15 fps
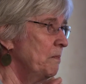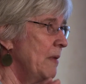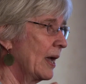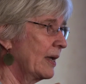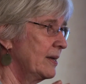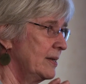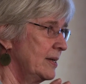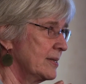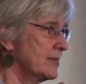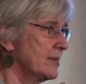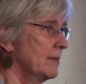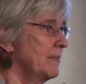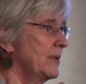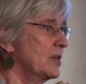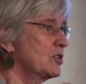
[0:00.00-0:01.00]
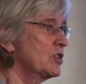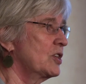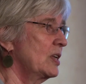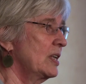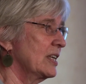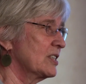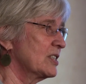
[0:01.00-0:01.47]
mechanism that's,
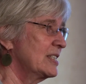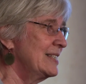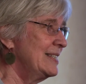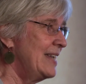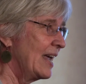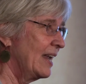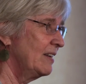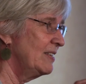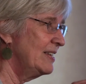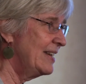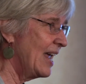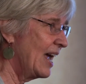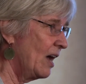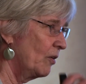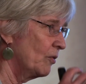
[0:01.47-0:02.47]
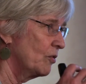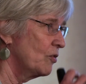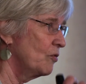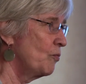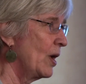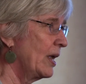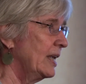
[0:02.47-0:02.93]
that's
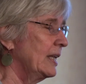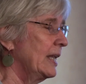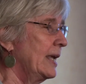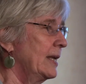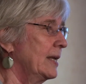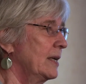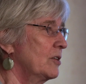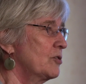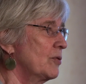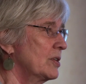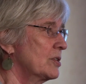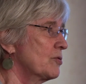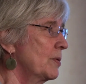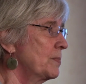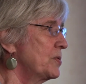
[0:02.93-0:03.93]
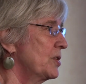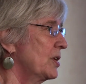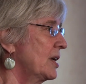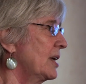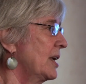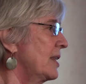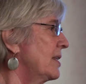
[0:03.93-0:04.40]
down regulating
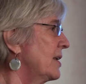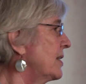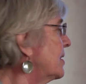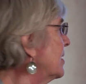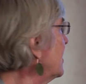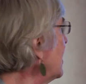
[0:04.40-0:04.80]
transcription. And I think